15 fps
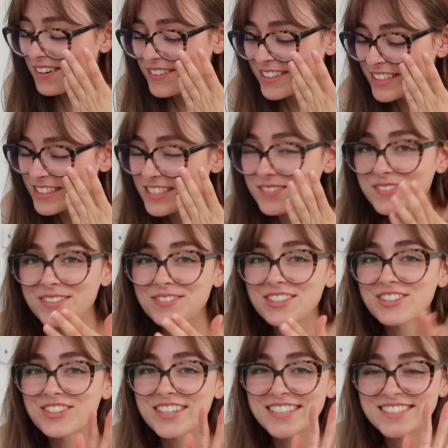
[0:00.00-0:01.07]
I feel like it's gonna make
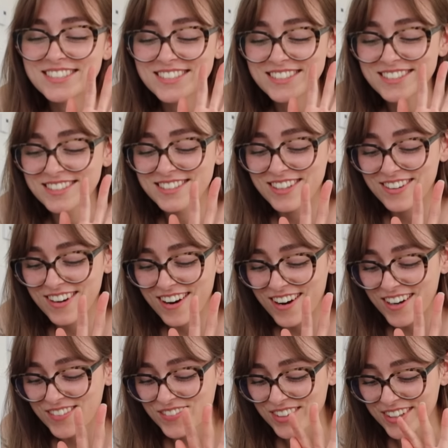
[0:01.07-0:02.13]
me cringe so
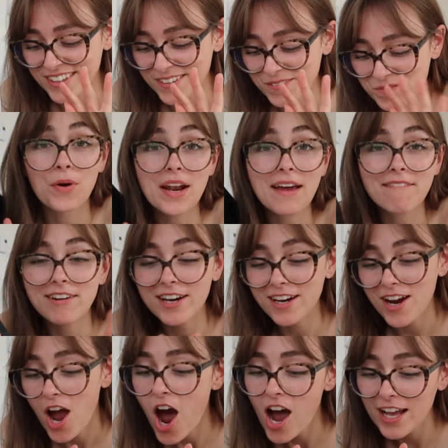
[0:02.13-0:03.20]
hard, but whatever.
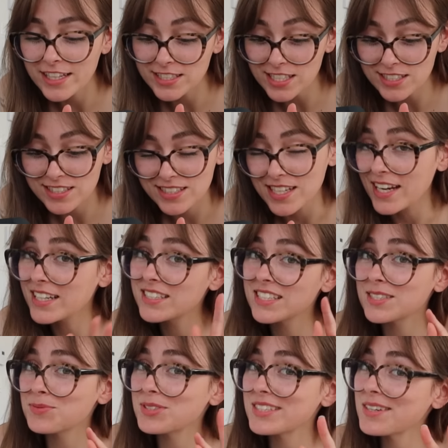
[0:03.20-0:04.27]
It says
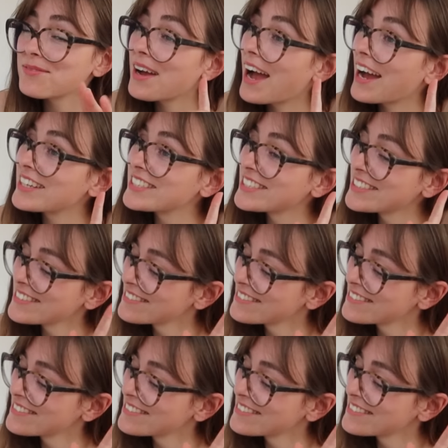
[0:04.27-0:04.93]
96% match.